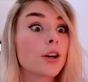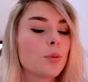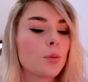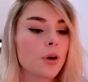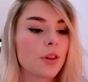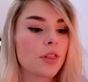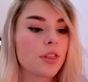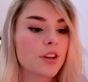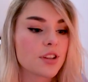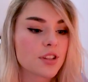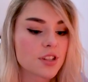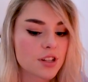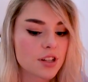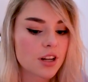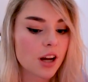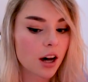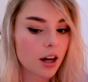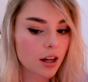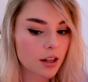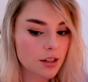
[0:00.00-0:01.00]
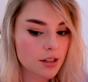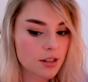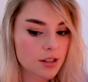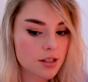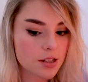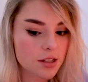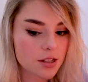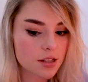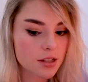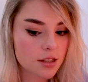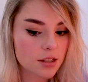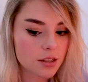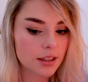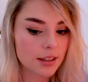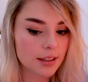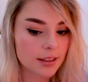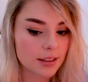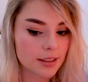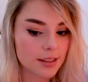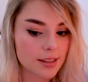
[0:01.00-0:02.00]
what this does
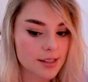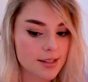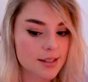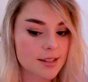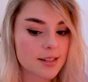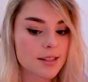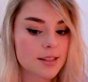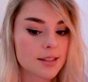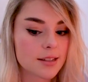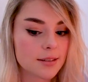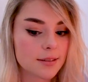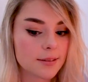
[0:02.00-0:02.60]
is